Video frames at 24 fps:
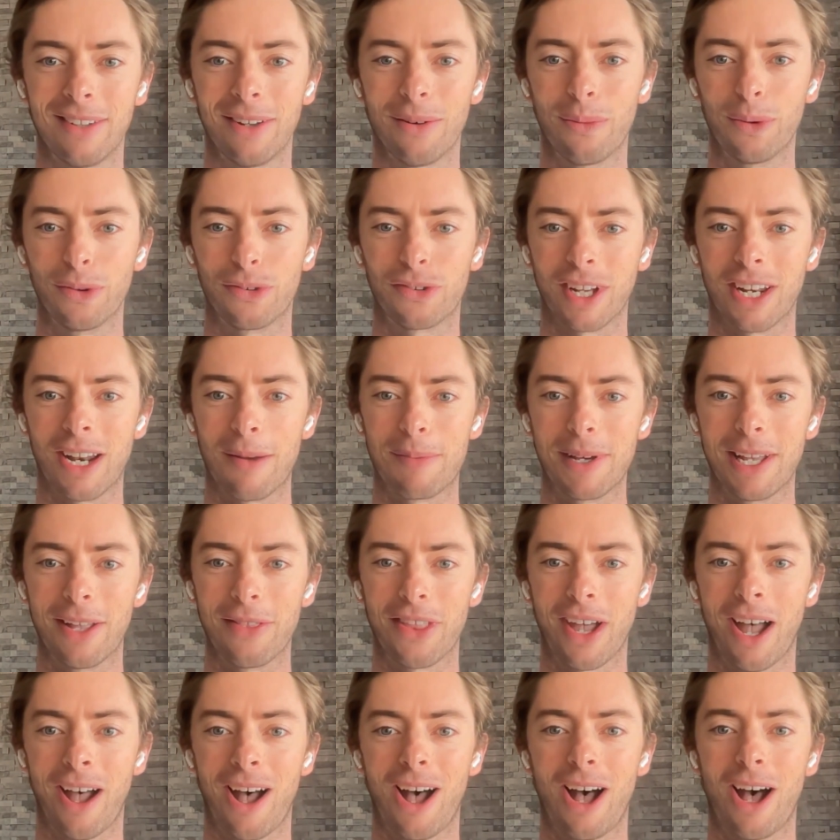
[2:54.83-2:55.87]
was going to be
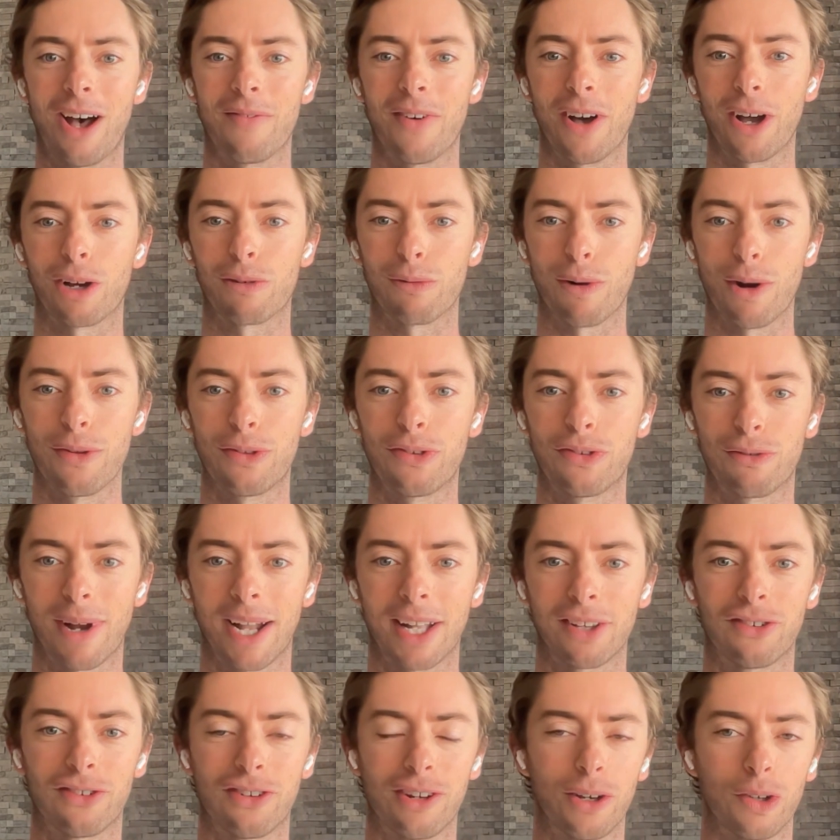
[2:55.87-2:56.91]
at the heart of our growth
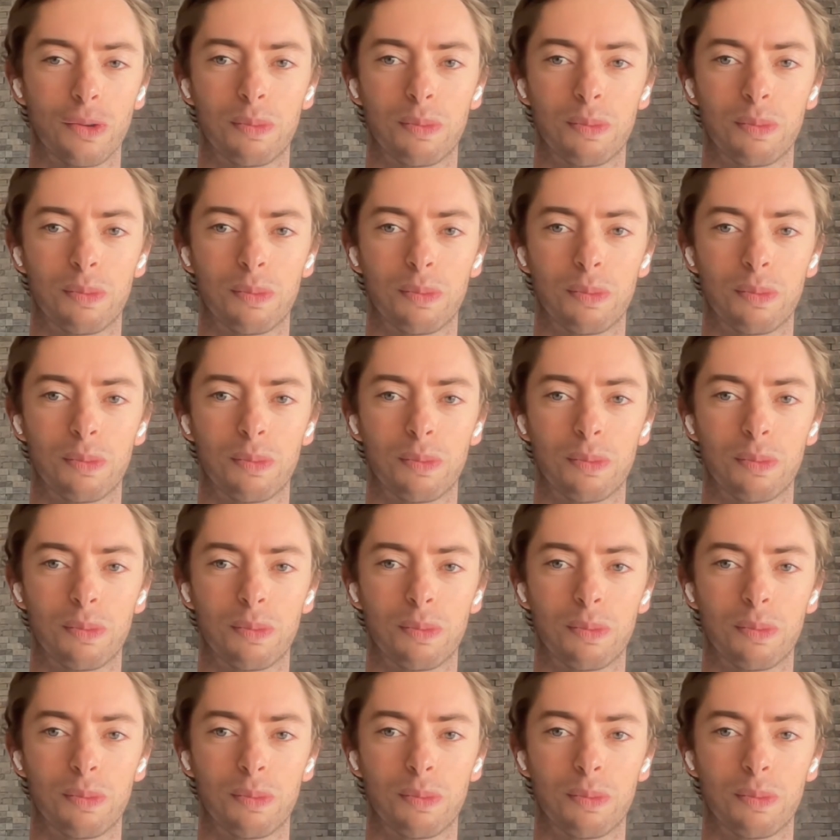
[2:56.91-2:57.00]
strategy.